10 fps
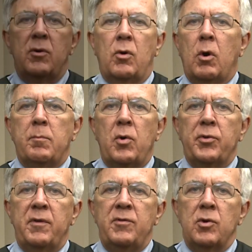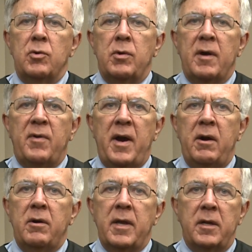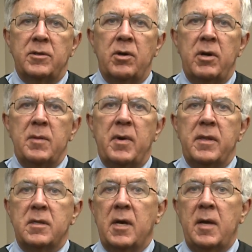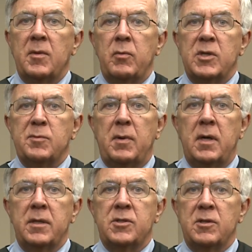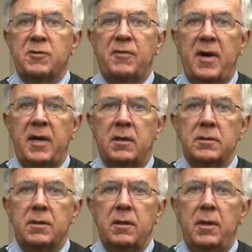or both of you have hired an attorney by the time the response is filed,